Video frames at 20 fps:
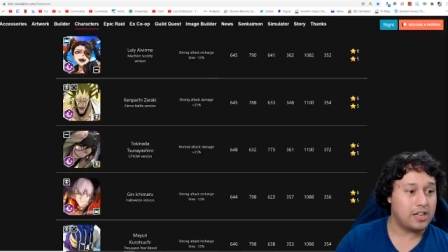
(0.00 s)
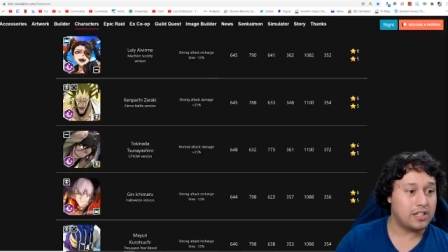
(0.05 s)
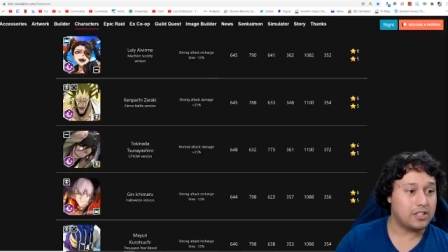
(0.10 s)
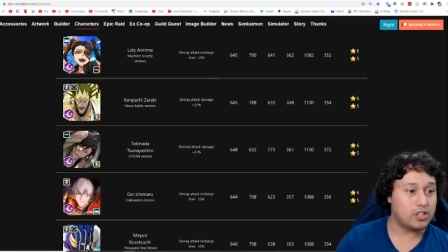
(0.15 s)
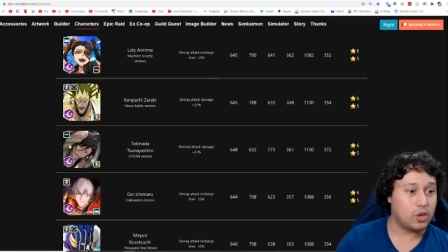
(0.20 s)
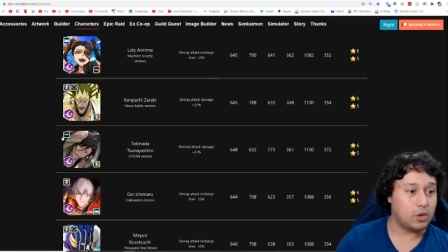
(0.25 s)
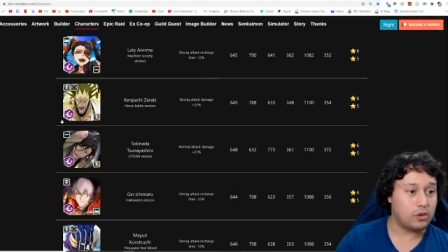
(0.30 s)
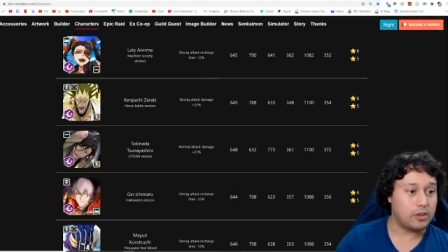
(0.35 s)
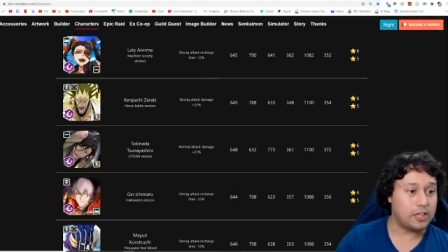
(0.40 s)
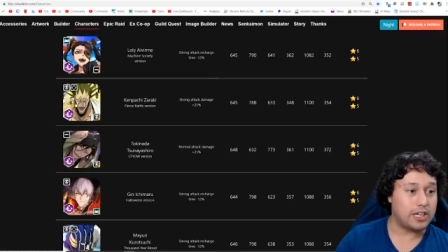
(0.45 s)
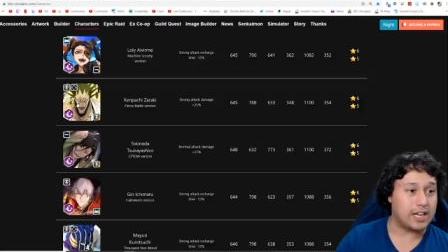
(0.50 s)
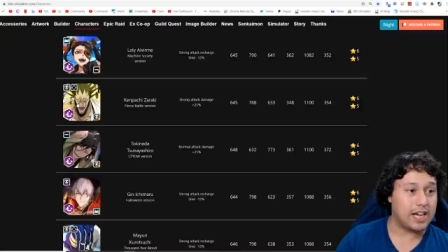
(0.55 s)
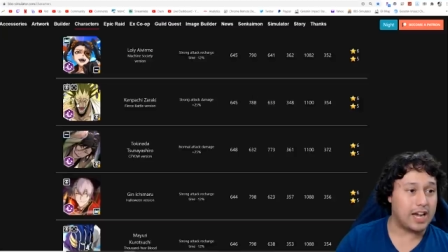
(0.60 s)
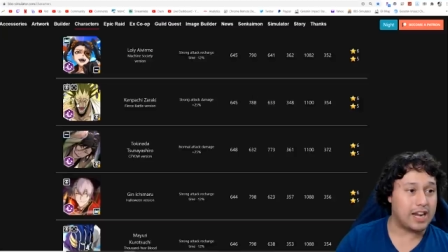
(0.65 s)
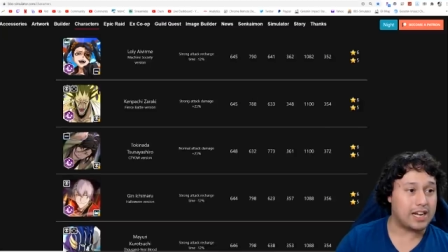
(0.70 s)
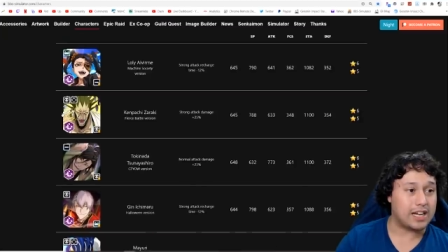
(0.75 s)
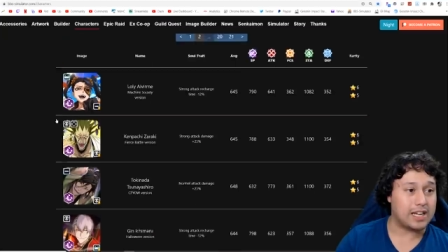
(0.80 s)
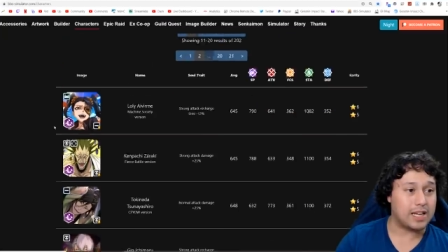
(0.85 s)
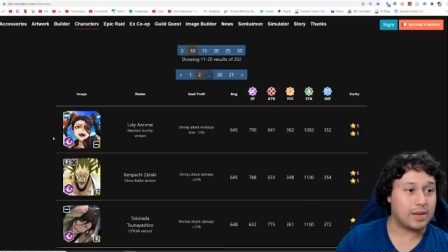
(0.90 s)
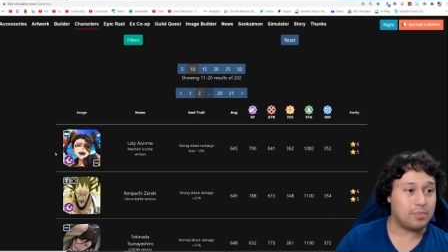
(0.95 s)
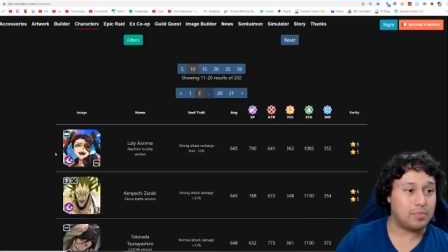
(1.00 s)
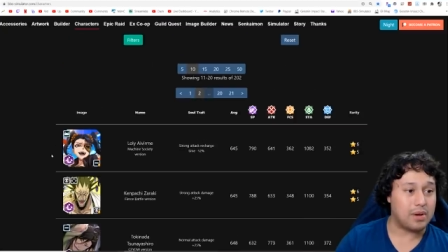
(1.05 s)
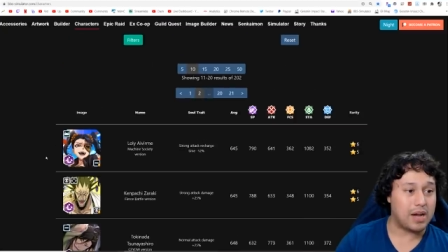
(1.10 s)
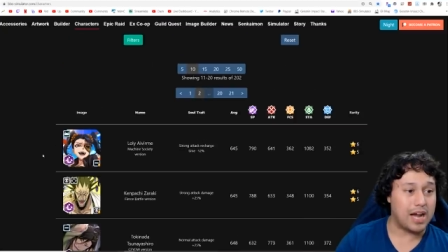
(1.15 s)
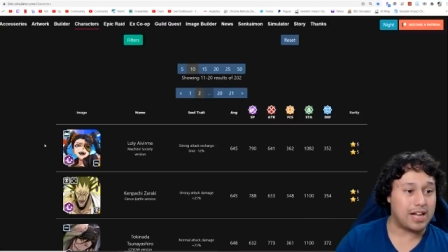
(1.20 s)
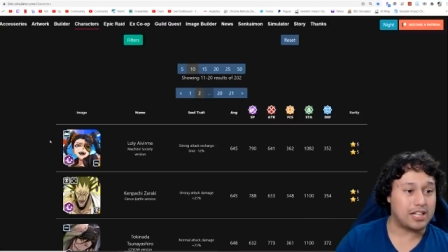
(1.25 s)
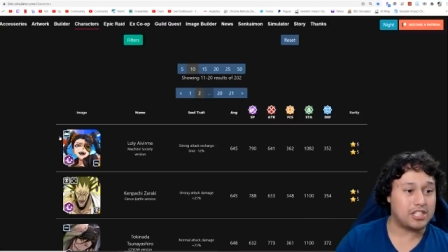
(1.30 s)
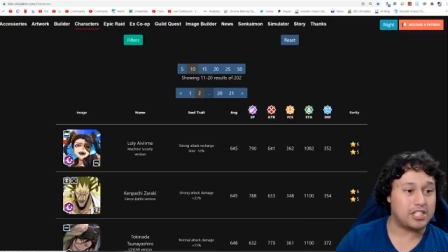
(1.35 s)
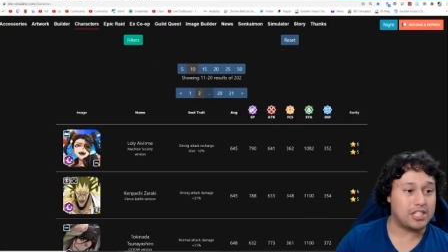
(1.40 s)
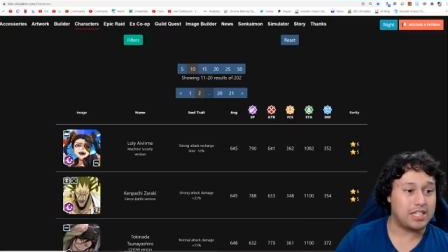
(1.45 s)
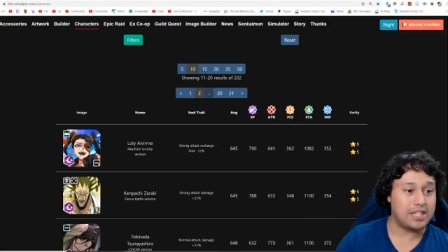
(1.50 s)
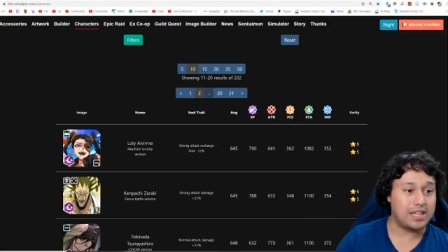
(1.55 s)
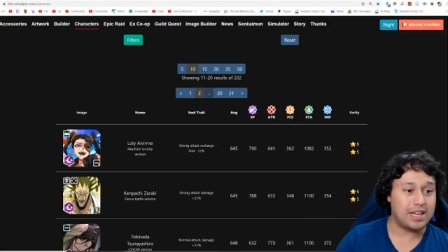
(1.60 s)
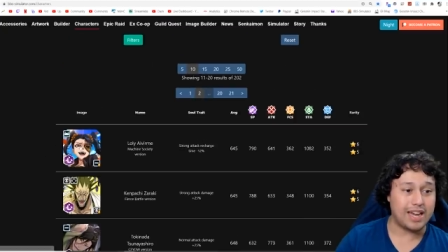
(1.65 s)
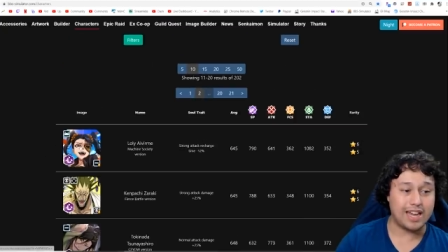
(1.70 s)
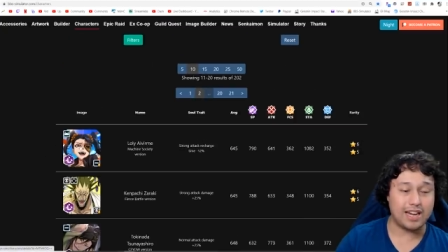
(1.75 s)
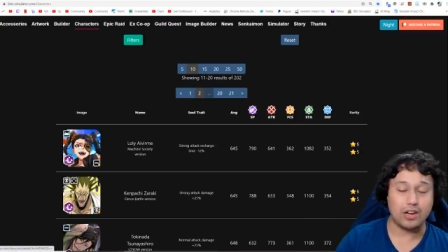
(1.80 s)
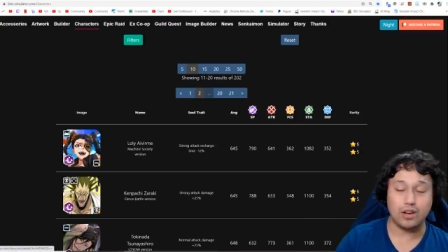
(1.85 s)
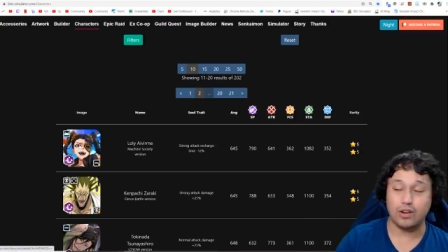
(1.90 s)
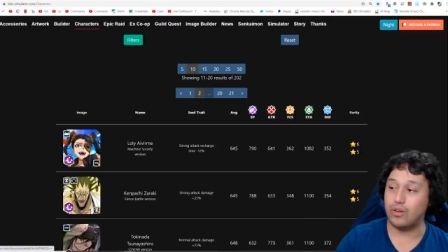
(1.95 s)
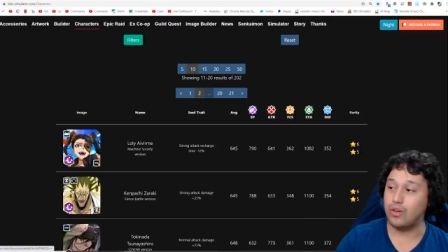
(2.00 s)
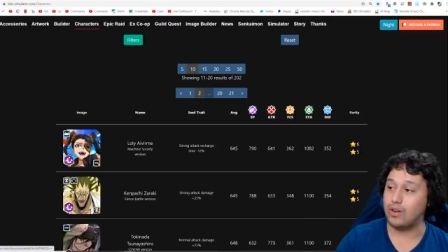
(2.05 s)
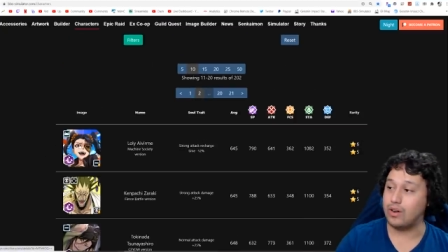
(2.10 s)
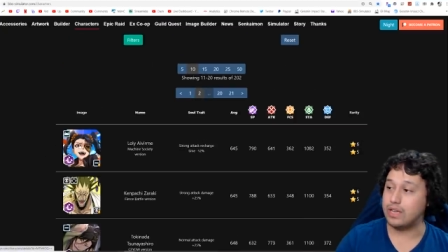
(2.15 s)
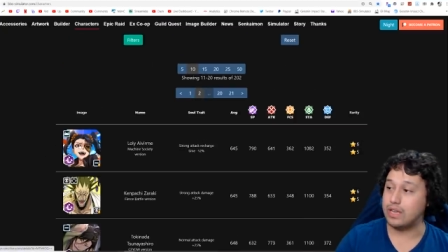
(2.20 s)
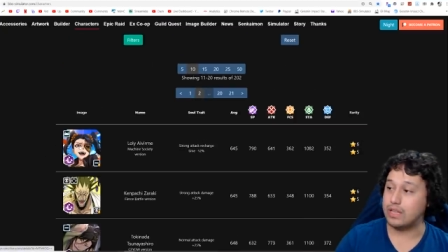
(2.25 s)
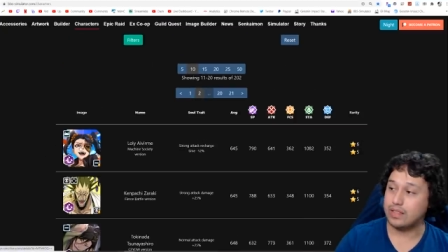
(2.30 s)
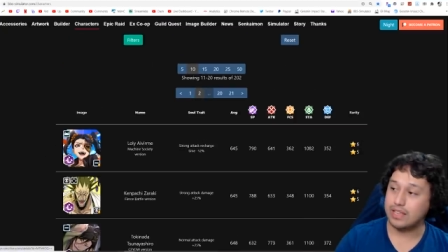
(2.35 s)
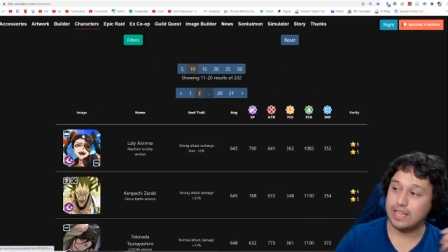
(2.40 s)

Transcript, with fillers: Tokinada, Kenpachi, and Loli.